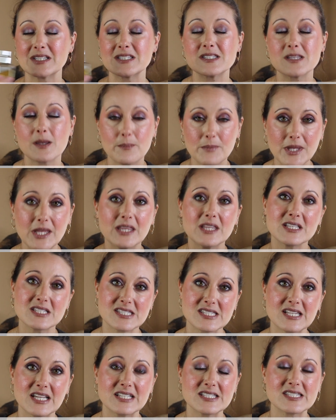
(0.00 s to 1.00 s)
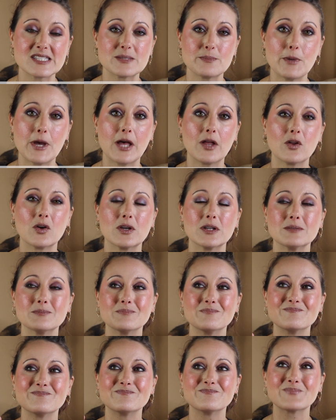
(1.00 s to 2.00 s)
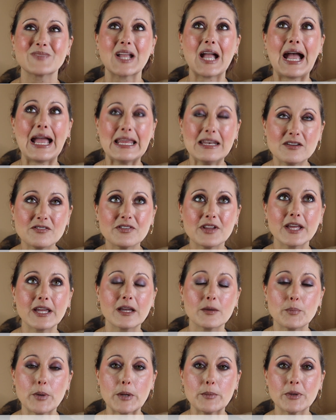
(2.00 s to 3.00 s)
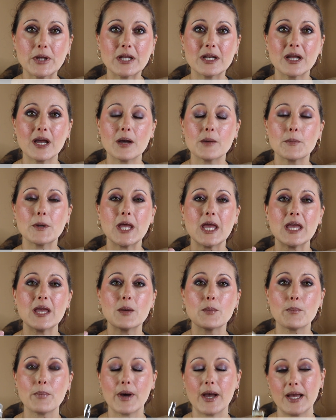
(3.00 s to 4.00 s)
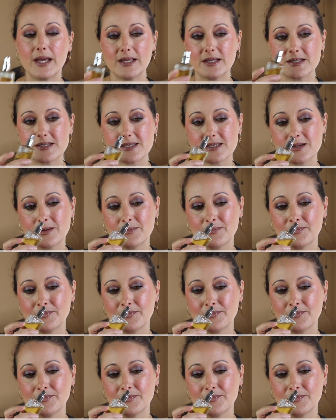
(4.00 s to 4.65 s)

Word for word: To me, this does smell kind of like a pumpkin cupcake, but